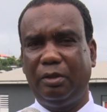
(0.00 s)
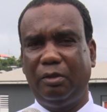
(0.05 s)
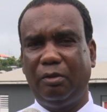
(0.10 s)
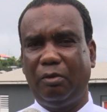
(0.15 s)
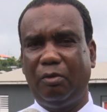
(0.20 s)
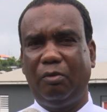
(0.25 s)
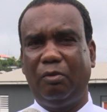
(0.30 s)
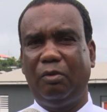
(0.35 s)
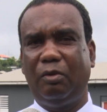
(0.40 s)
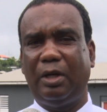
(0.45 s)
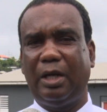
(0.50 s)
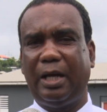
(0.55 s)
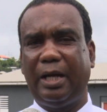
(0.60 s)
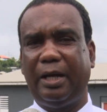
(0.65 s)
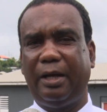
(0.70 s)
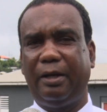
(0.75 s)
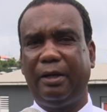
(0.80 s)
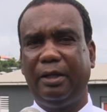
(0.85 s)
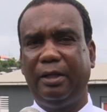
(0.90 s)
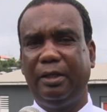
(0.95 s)
no
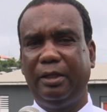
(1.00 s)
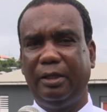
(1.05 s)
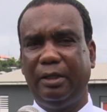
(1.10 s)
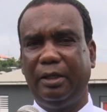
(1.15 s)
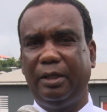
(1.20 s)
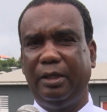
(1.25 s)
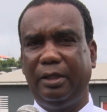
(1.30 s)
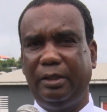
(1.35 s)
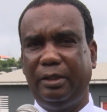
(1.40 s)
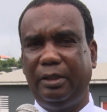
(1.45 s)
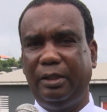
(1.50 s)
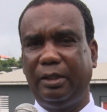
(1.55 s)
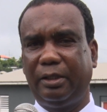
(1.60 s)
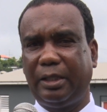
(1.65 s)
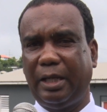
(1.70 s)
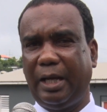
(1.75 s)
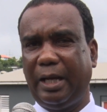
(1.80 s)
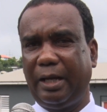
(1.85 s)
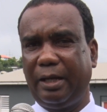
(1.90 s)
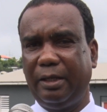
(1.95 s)
uh, E D
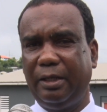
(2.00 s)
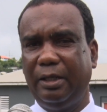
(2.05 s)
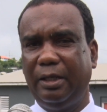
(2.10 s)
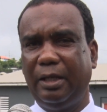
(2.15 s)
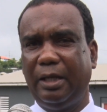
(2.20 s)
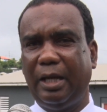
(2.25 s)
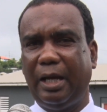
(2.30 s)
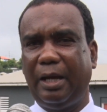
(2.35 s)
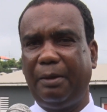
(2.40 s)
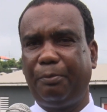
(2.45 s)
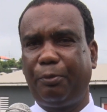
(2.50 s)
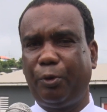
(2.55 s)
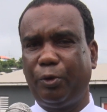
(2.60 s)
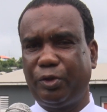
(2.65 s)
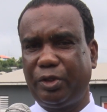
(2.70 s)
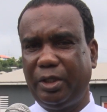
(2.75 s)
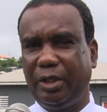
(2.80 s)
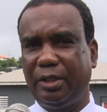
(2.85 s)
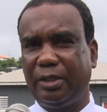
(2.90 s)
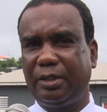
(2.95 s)
card and
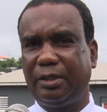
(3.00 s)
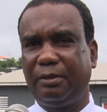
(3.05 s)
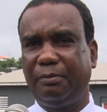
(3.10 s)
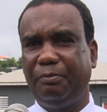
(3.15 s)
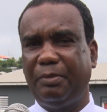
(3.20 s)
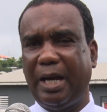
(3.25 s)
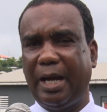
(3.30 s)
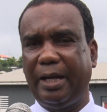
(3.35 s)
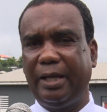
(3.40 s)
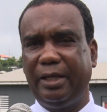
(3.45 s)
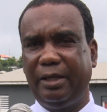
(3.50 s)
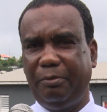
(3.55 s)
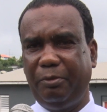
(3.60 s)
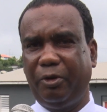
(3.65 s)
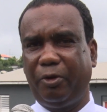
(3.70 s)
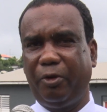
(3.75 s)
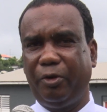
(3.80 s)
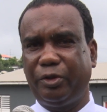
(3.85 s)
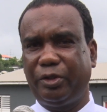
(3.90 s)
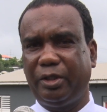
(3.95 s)
processed by
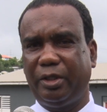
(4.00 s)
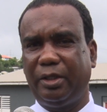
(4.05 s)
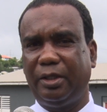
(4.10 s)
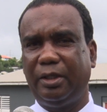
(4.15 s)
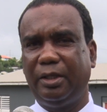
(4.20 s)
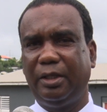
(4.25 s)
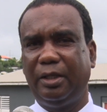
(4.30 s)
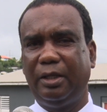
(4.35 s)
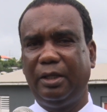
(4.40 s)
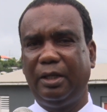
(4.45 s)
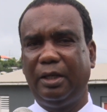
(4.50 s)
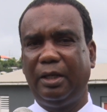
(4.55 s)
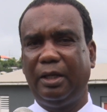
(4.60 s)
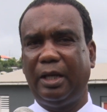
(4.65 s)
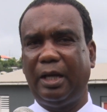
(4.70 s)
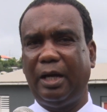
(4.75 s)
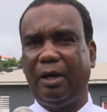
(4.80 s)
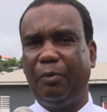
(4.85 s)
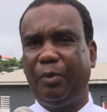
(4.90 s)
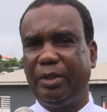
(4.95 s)
immigration.
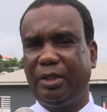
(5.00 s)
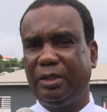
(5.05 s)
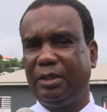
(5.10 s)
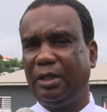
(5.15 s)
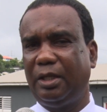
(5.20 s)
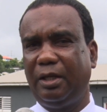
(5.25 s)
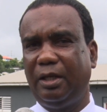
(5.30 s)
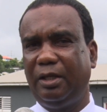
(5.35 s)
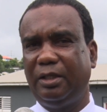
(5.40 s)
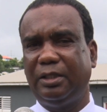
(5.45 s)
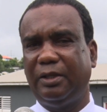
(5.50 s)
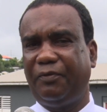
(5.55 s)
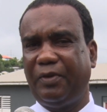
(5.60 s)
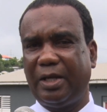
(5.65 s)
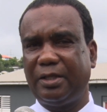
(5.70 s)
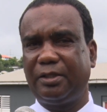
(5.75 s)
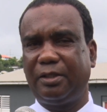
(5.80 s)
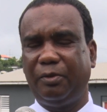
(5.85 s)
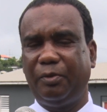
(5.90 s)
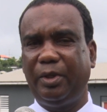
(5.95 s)
Uh, which is a, is a
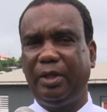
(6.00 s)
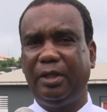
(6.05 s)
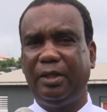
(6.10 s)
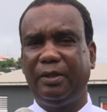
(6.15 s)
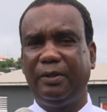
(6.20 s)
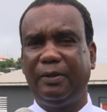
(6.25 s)
faster way.